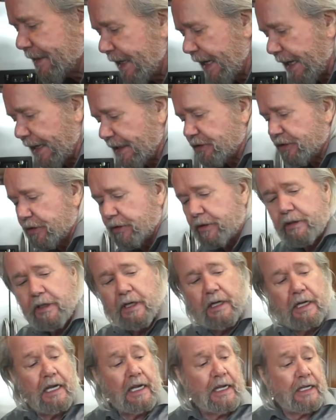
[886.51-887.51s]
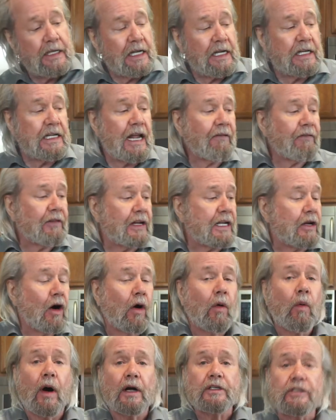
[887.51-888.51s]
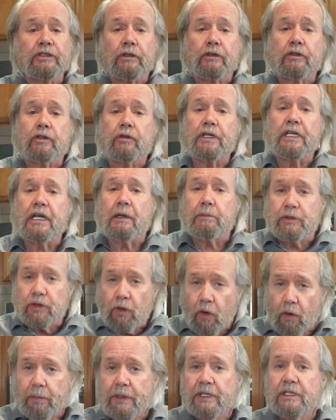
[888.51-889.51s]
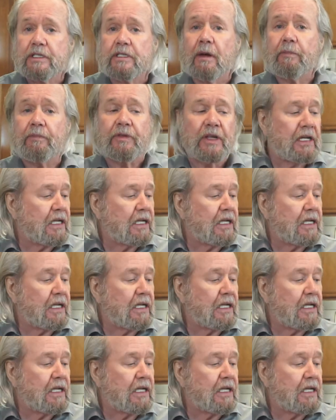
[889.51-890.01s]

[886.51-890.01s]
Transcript: cancer, you definitely don't want your tree absorbing something